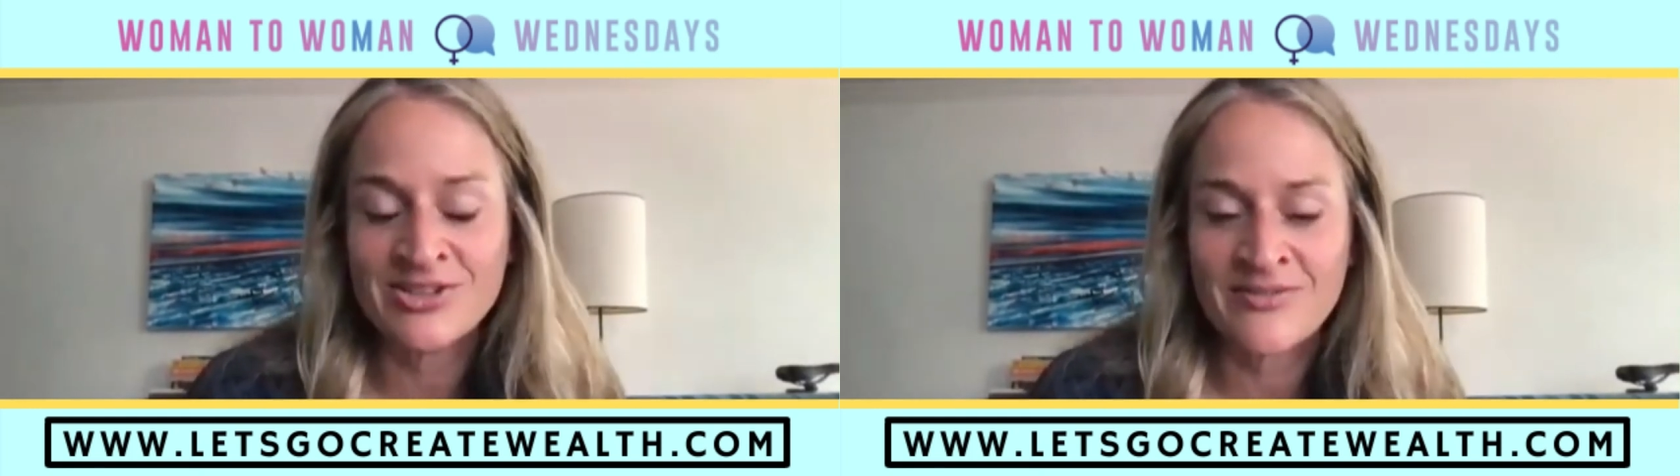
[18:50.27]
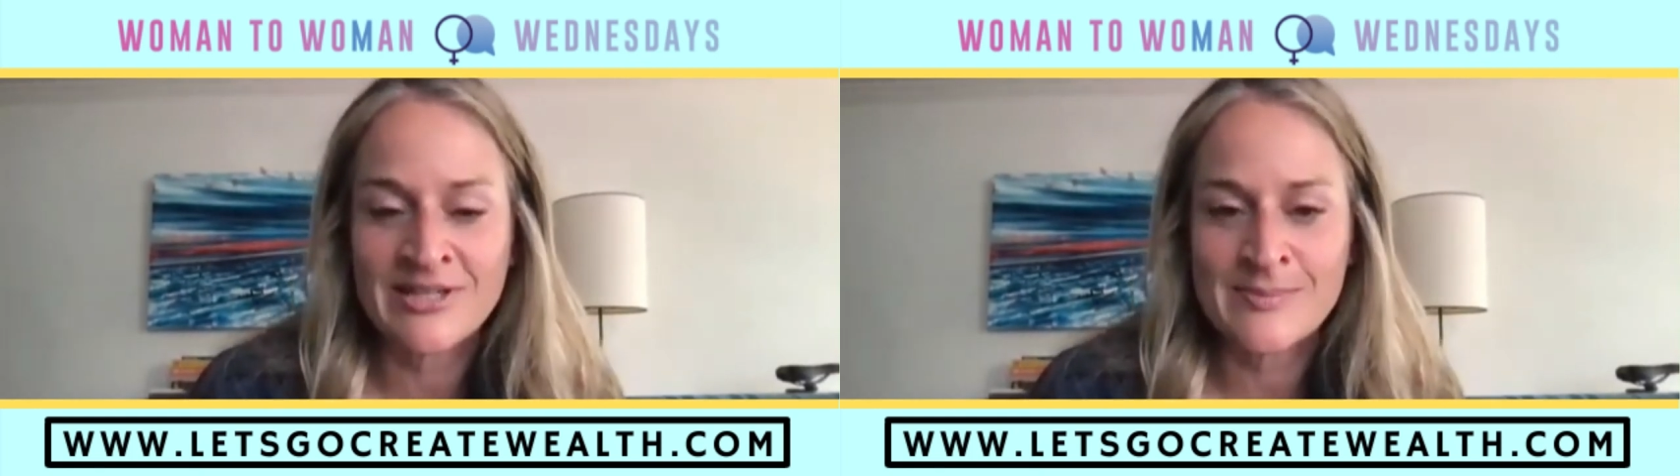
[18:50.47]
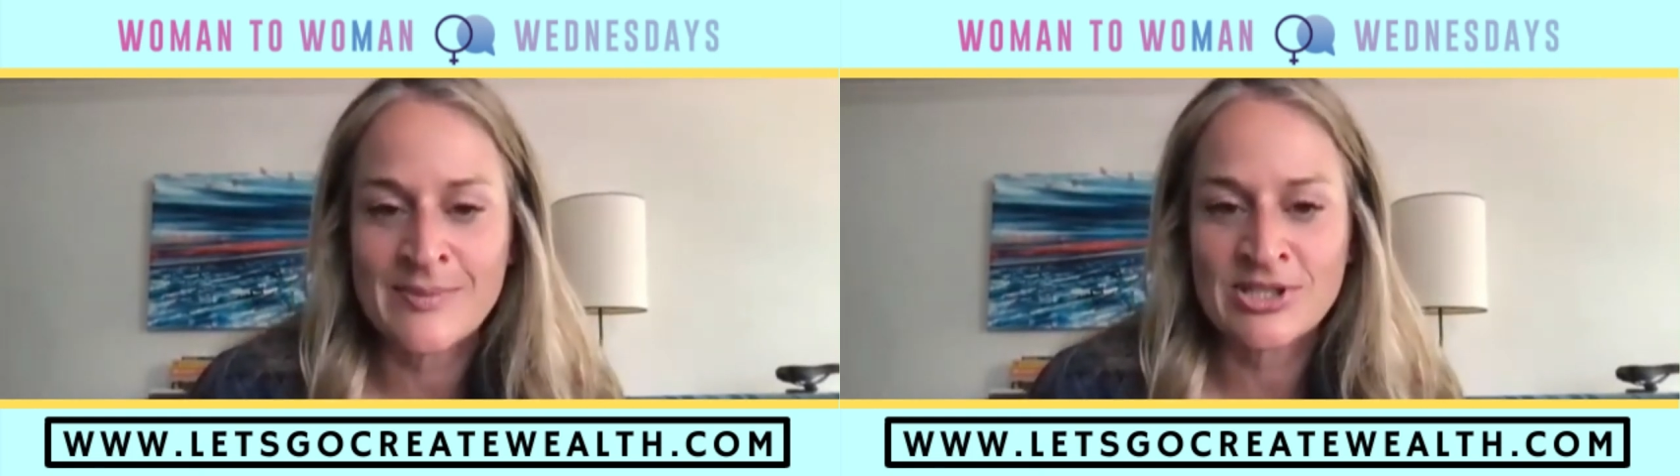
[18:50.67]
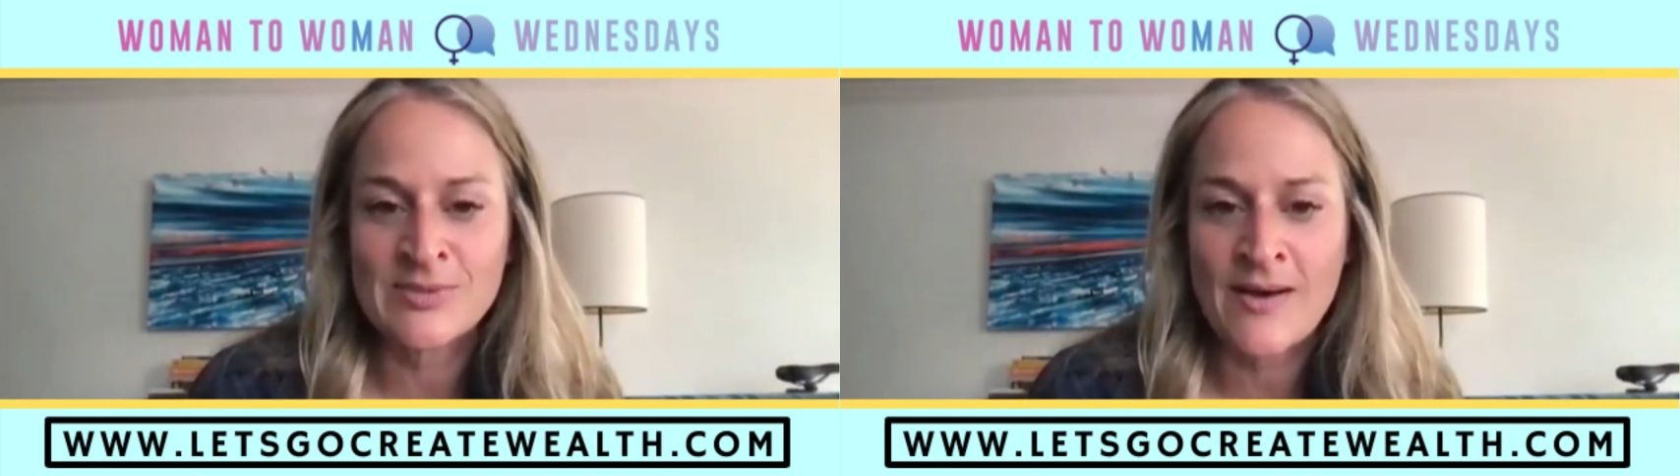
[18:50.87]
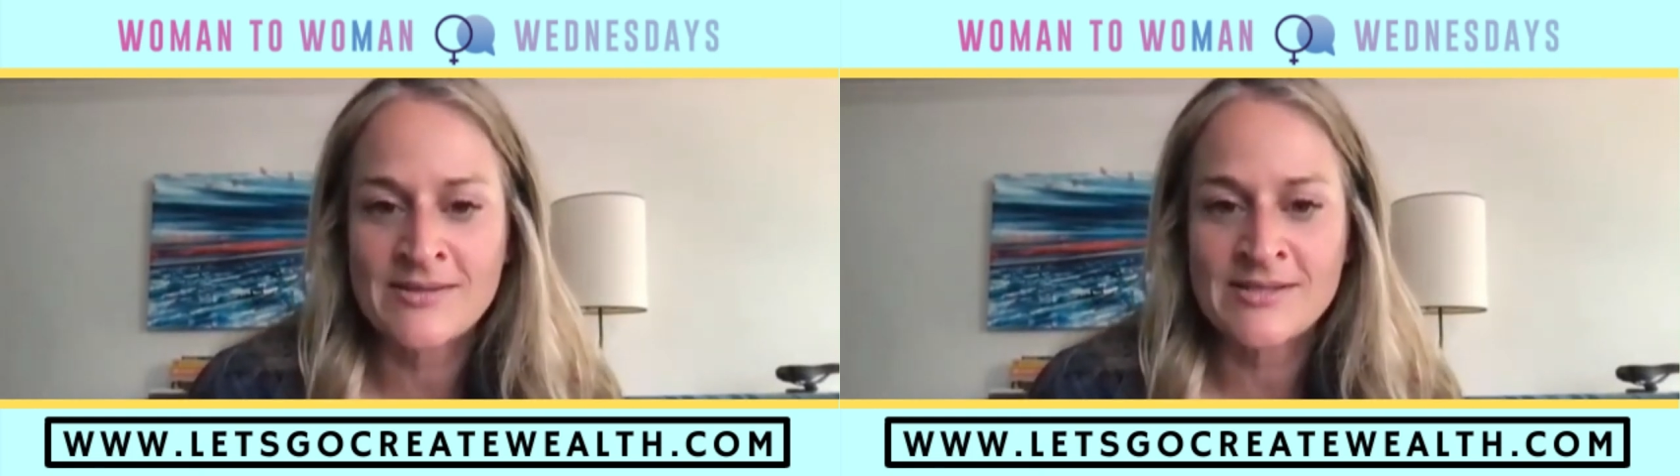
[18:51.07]
of it as much as
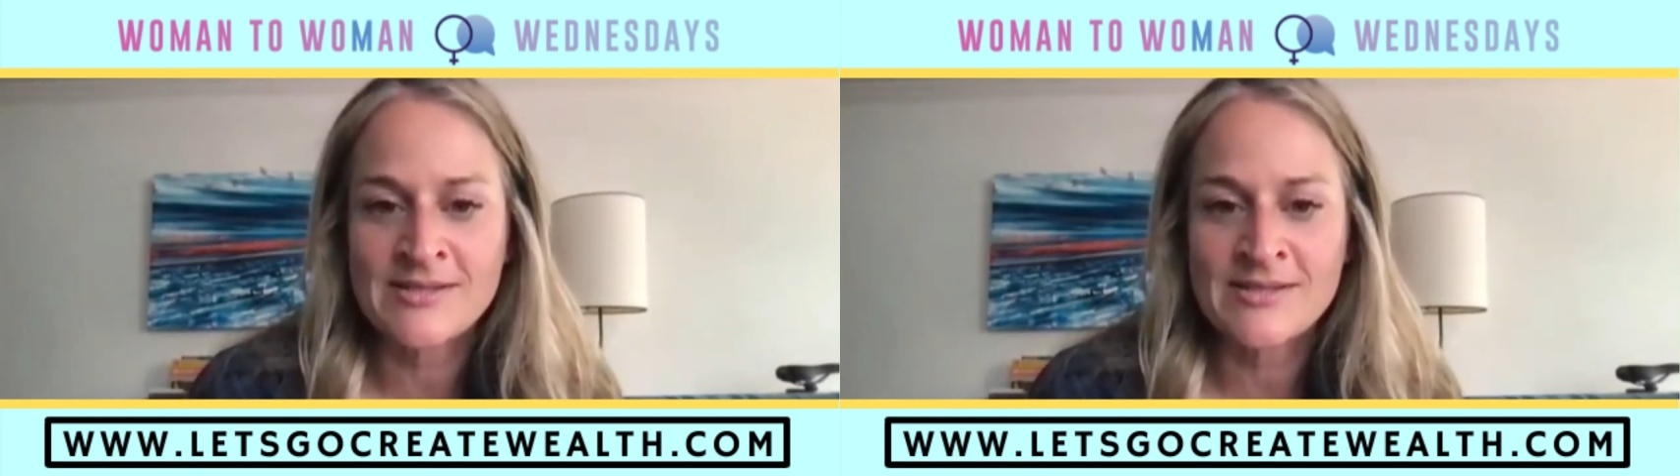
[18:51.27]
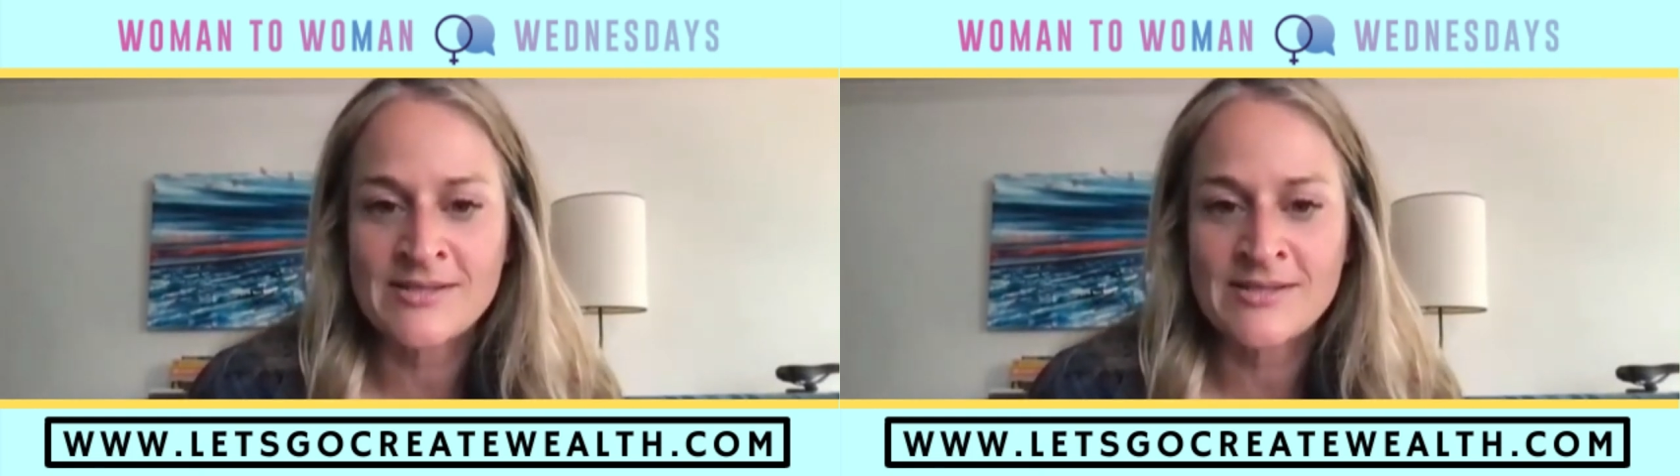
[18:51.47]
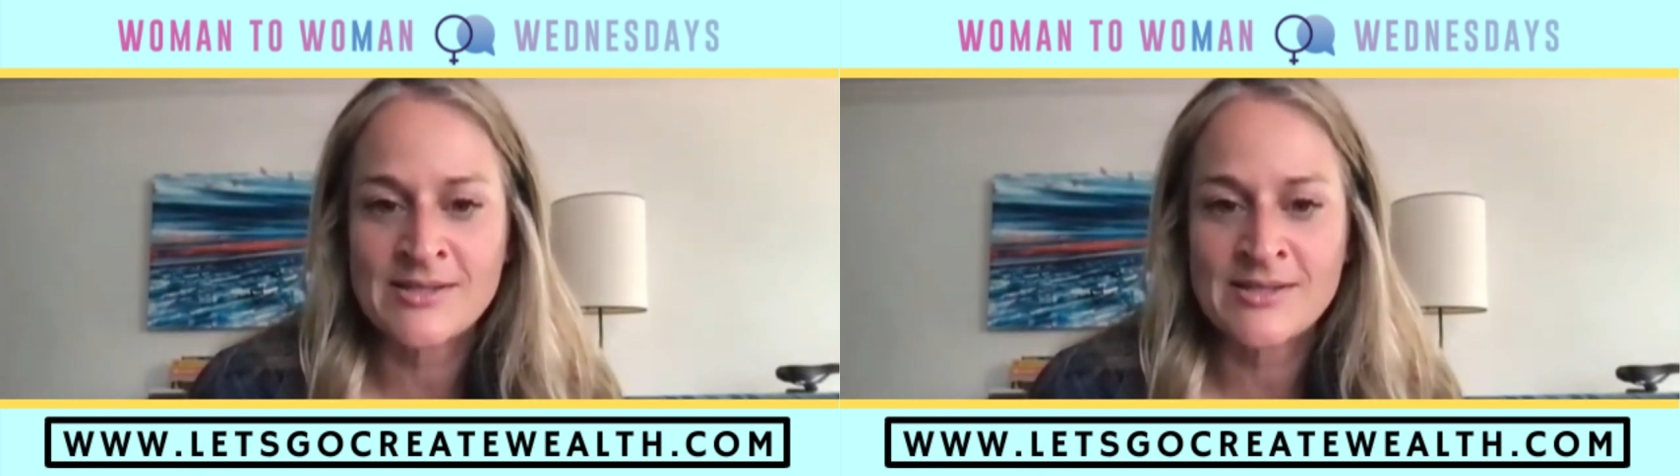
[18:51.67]
possible.